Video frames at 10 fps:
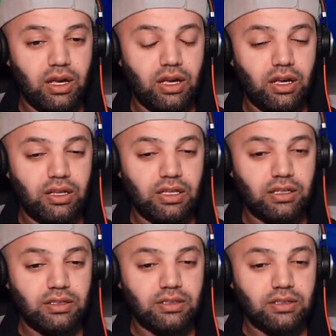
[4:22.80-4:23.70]

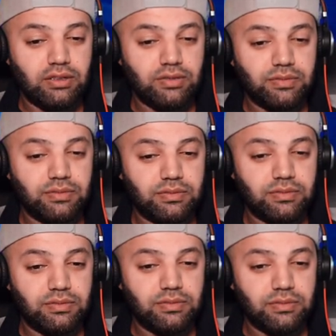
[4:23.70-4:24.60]

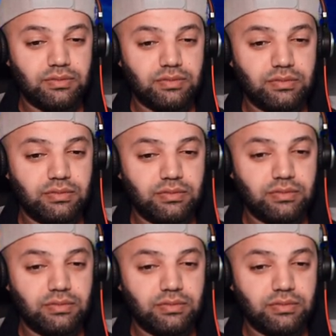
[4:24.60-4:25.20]
No one is speaking in this clip.